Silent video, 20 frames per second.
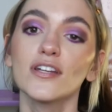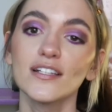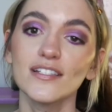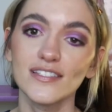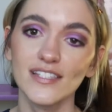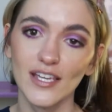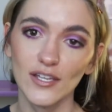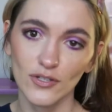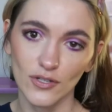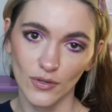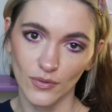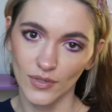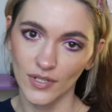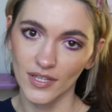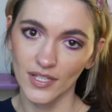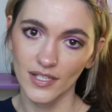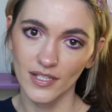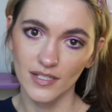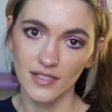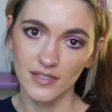say no to
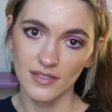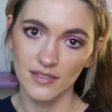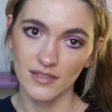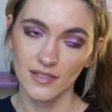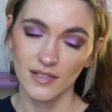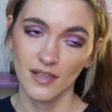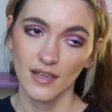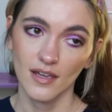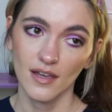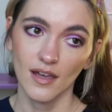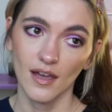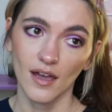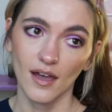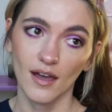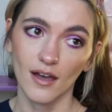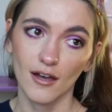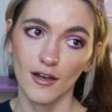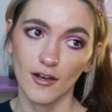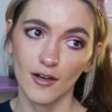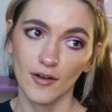these.
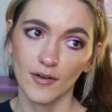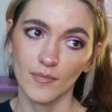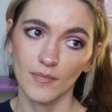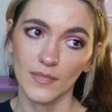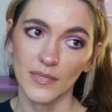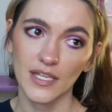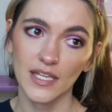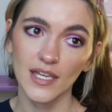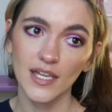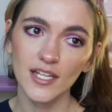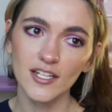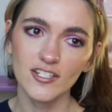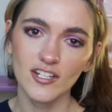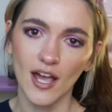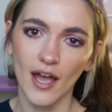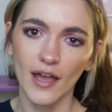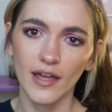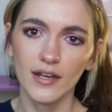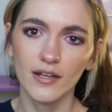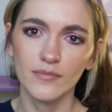Each
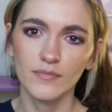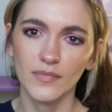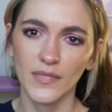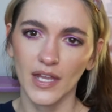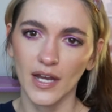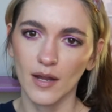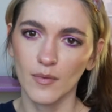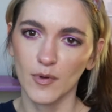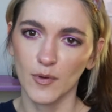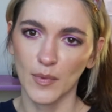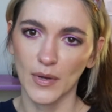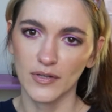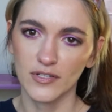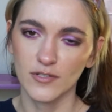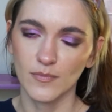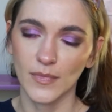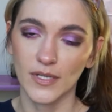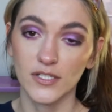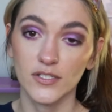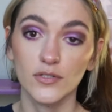item that I'm about
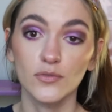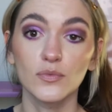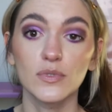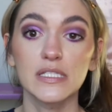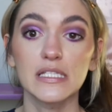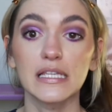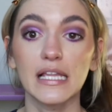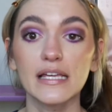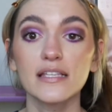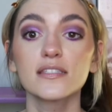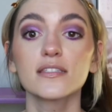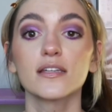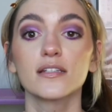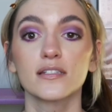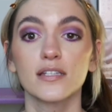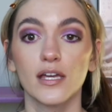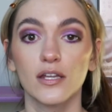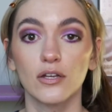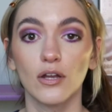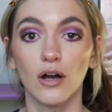to mention was less than
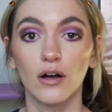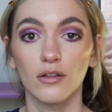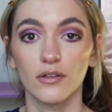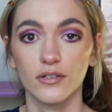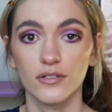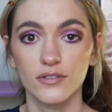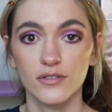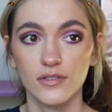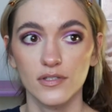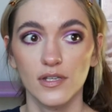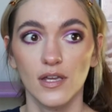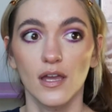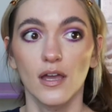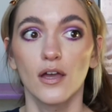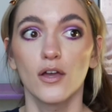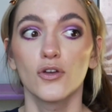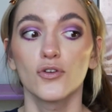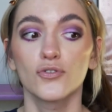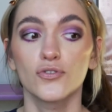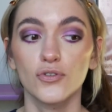$10.
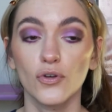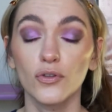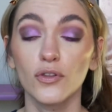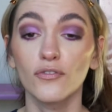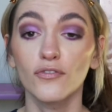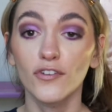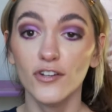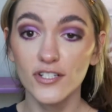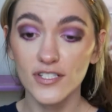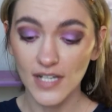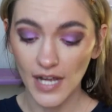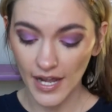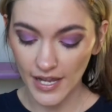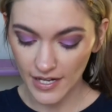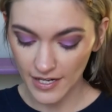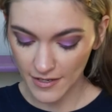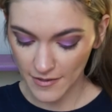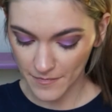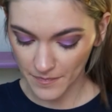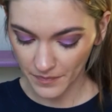So the first
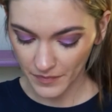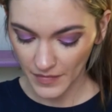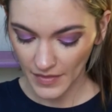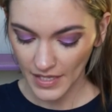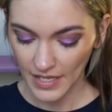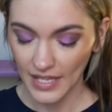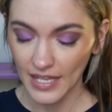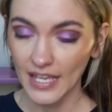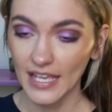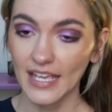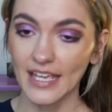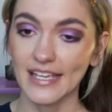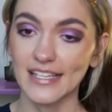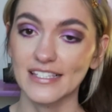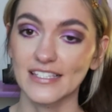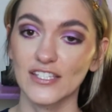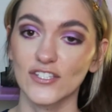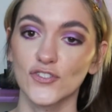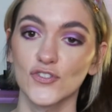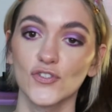item
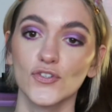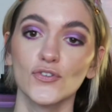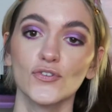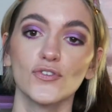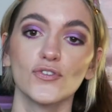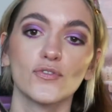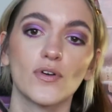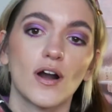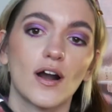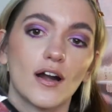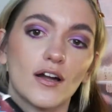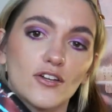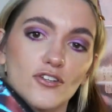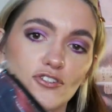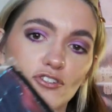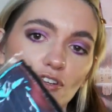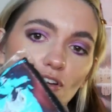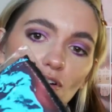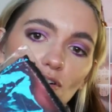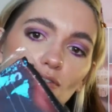is this Yu Yu
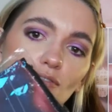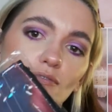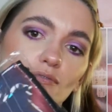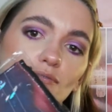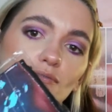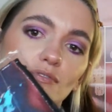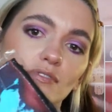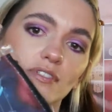Hakusho